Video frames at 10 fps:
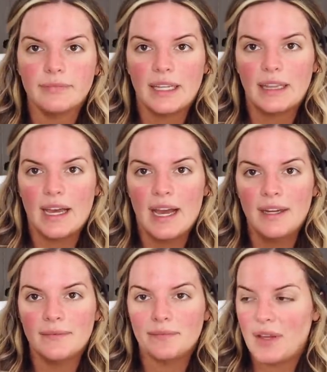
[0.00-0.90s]
like
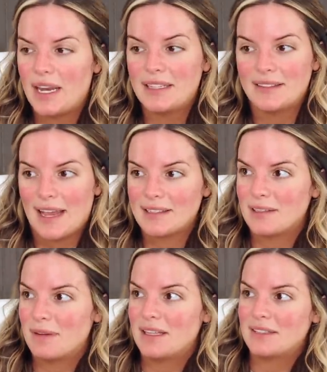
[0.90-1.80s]
that. And it's
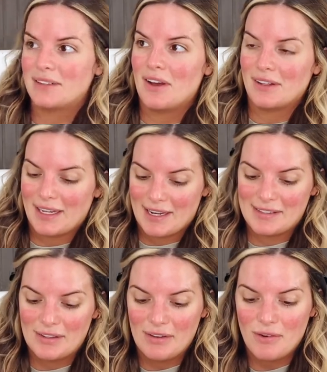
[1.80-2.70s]
lasted me this long. Like I
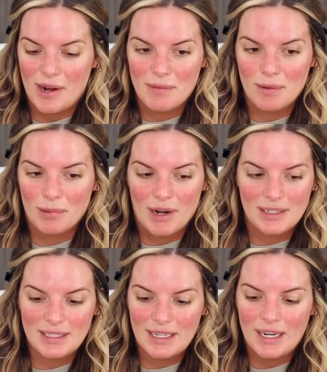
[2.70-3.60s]
still have quite a bit of
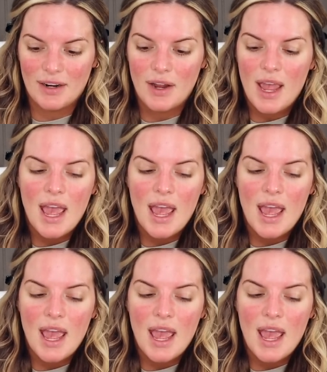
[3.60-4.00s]
product in here.